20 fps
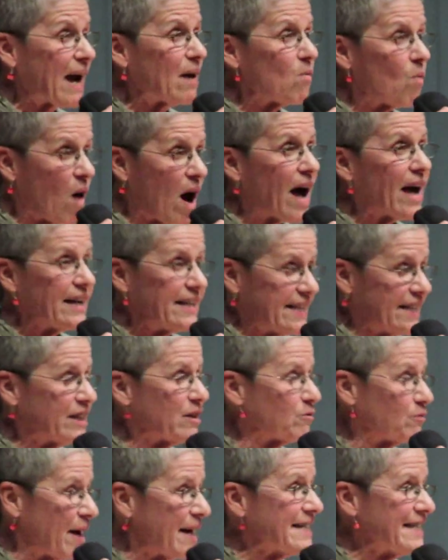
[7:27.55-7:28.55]
wanted
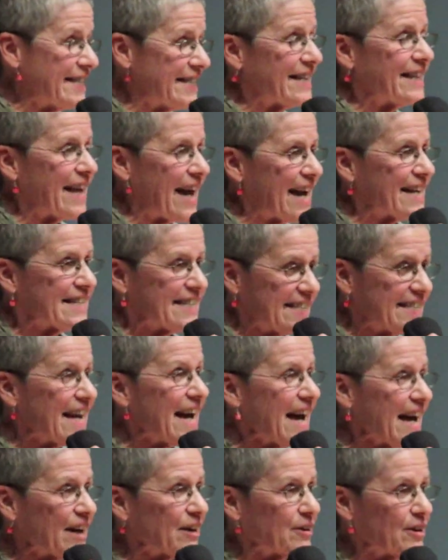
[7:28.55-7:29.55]
the rest of that
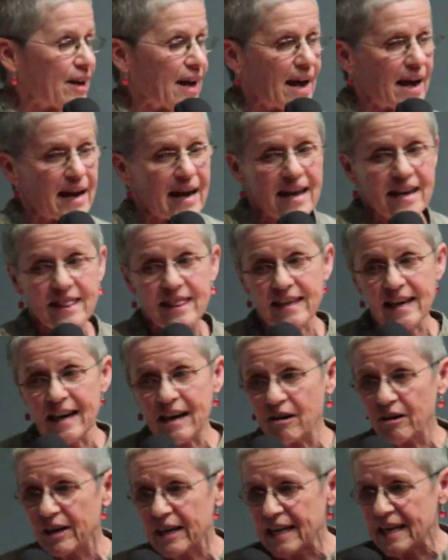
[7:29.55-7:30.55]
Saturday, and
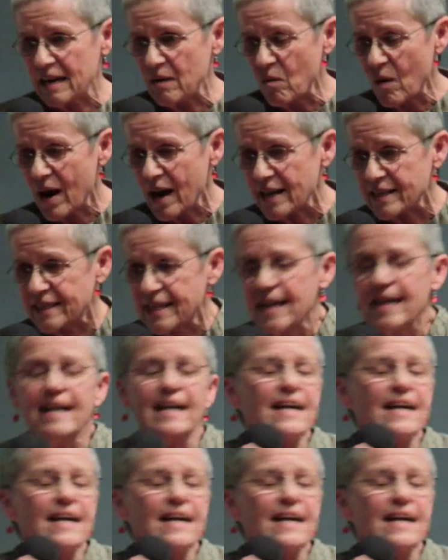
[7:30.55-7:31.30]
there he was.